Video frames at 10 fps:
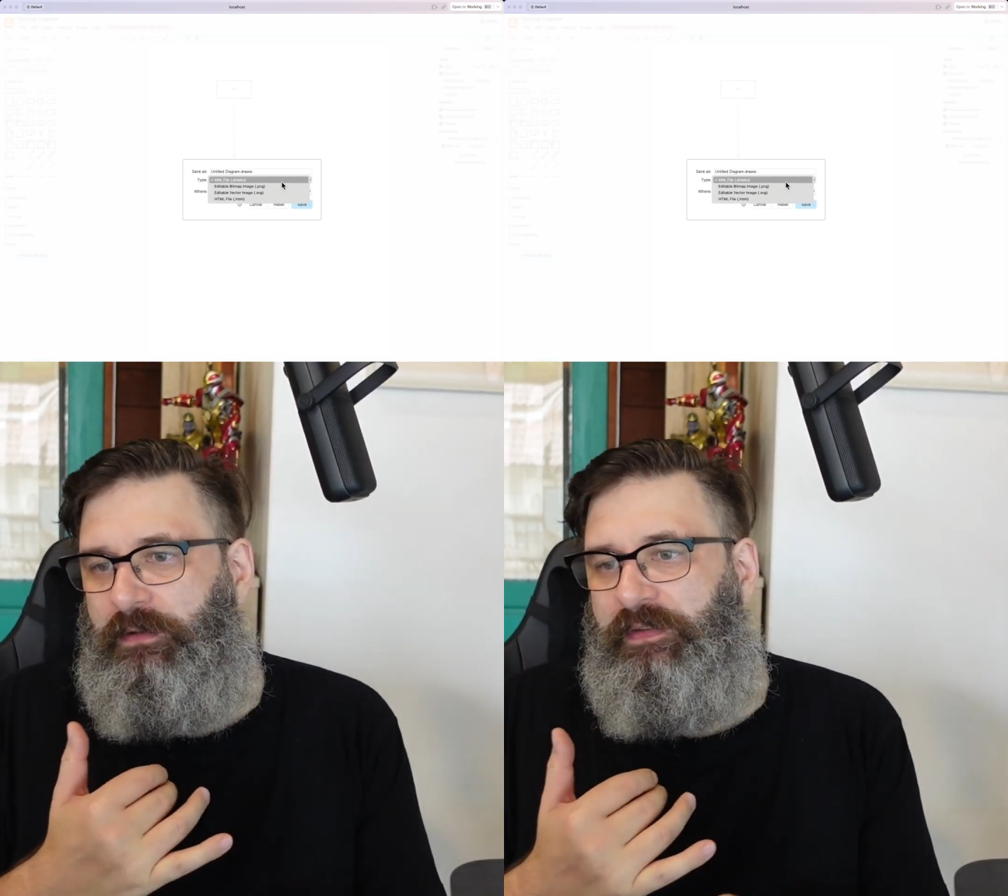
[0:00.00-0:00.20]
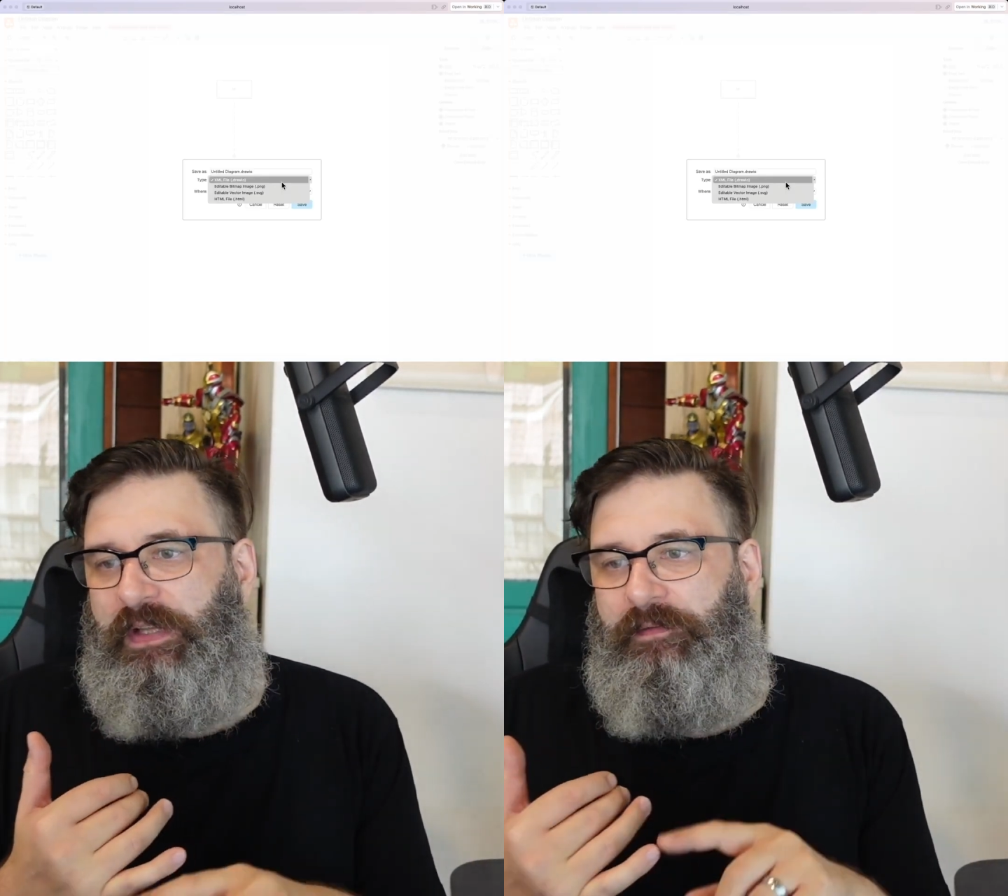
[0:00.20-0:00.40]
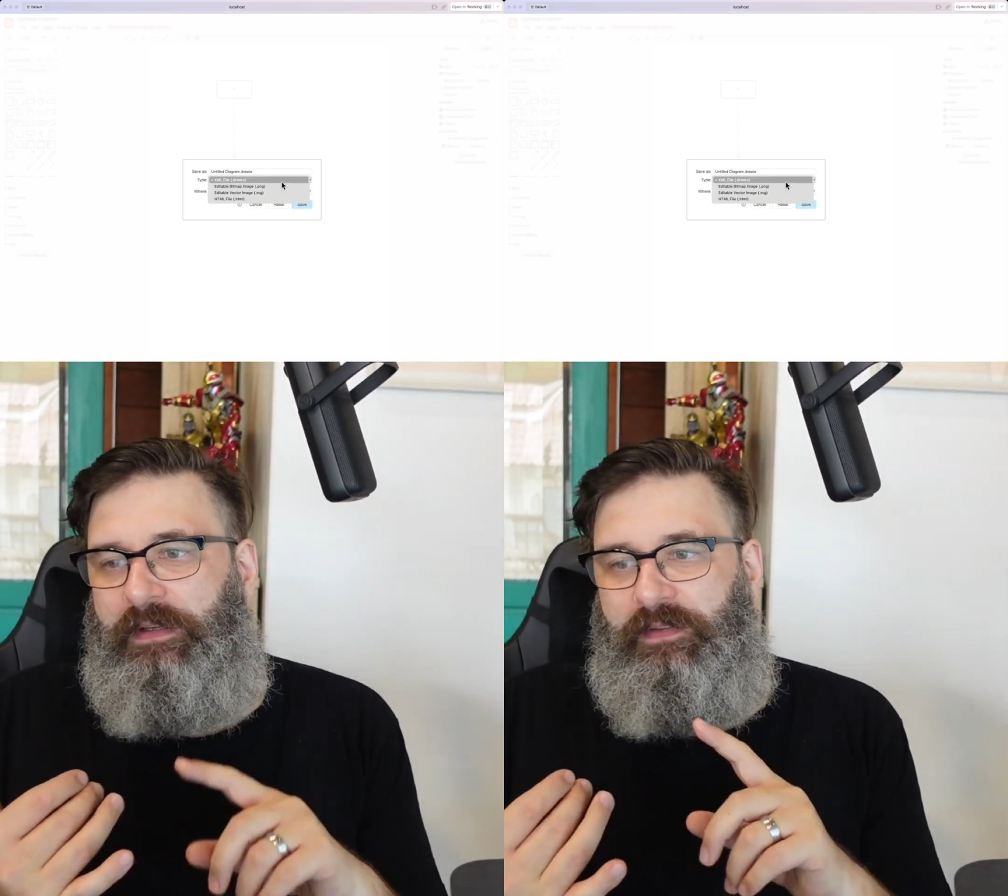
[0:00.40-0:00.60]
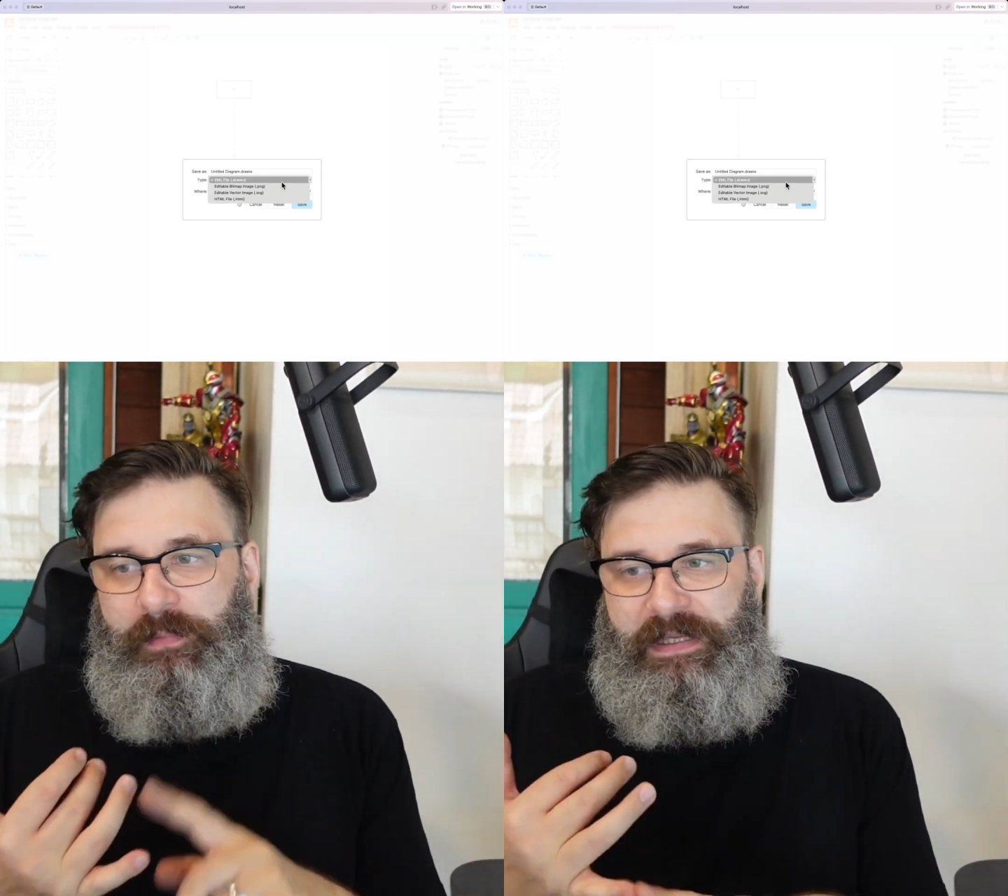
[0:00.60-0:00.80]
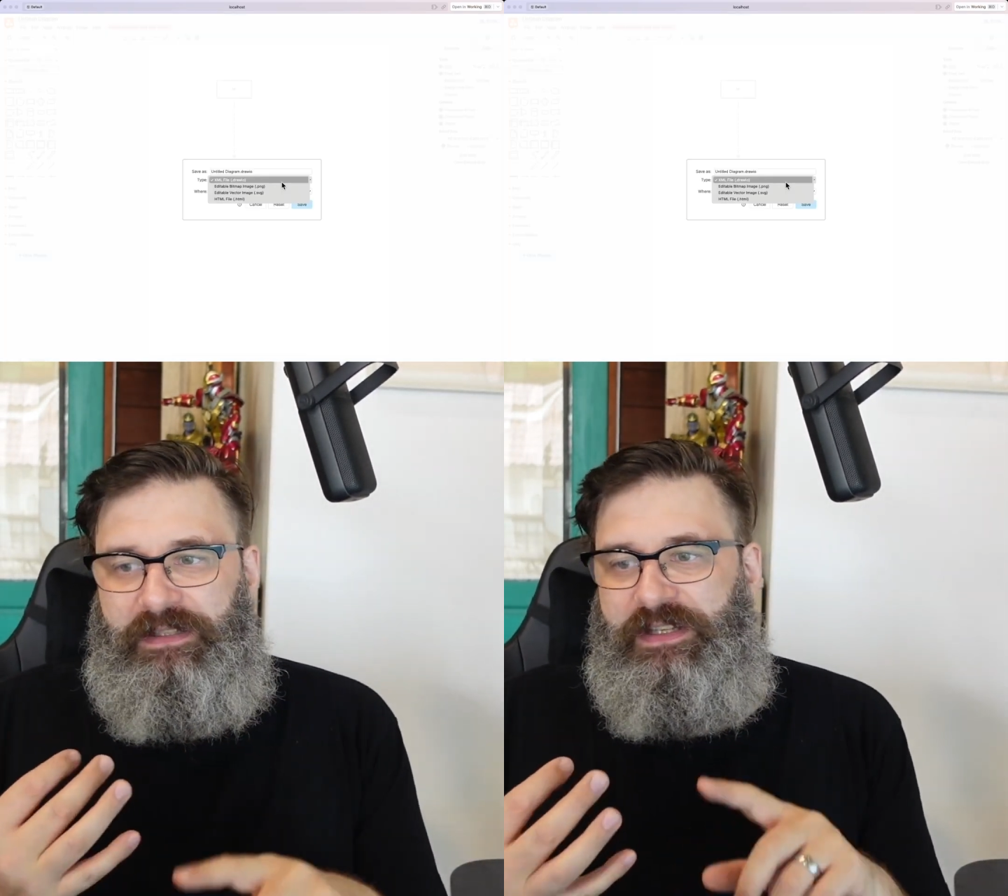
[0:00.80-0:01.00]
and save it as a
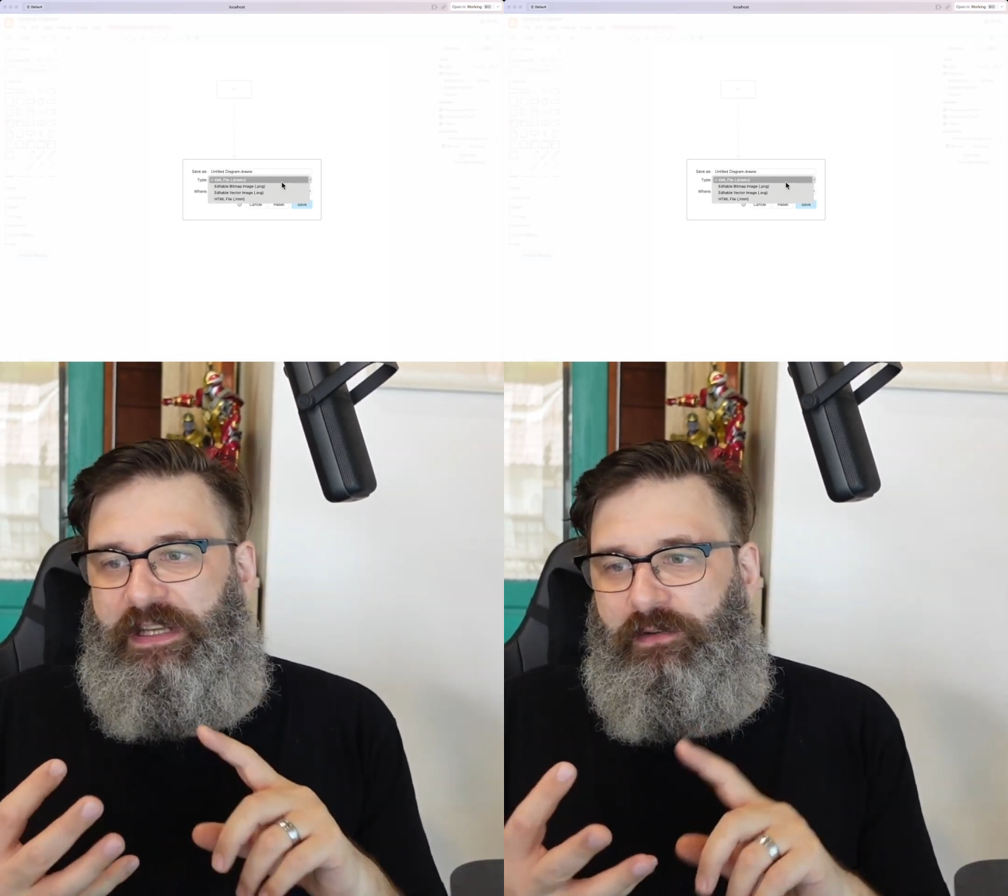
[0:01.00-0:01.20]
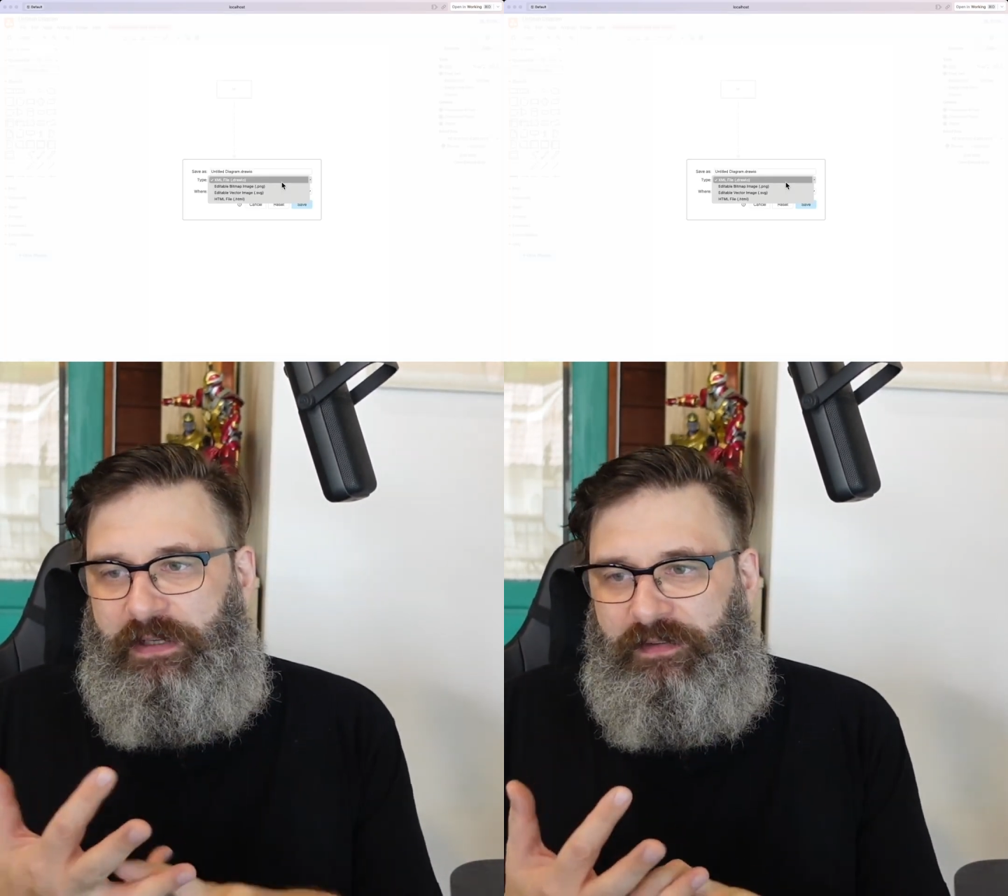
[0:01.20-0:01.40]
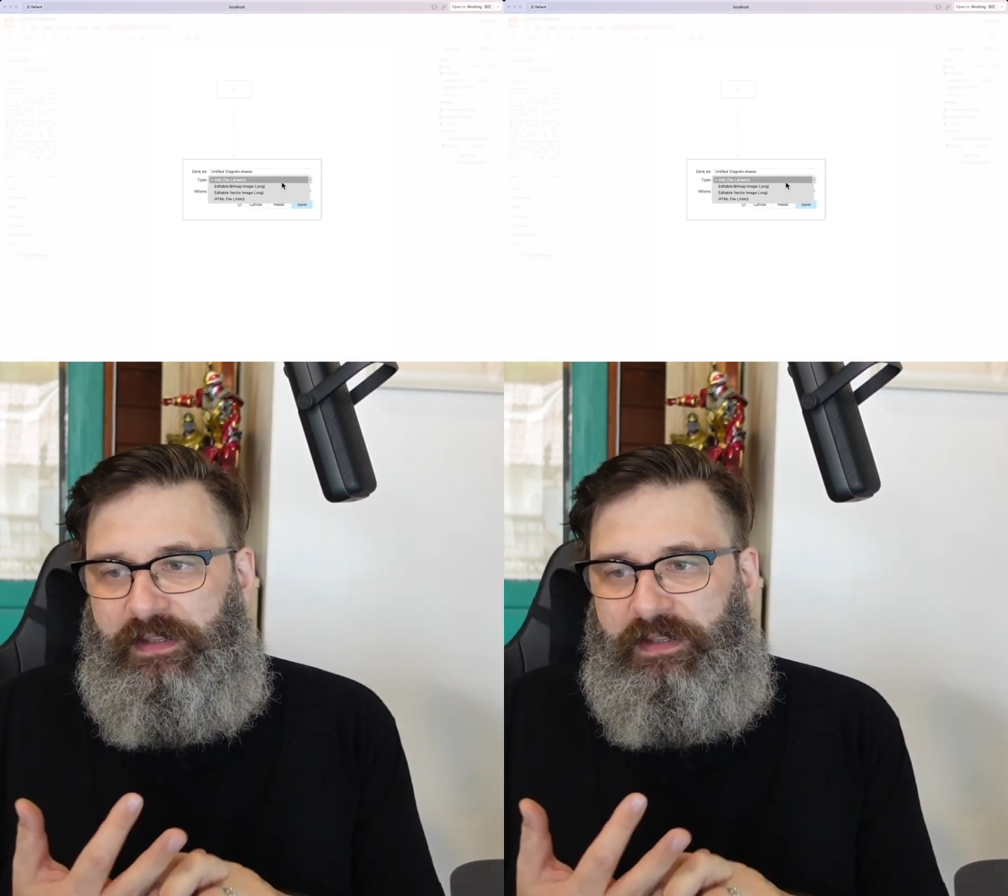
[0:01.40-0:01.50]
PNG or an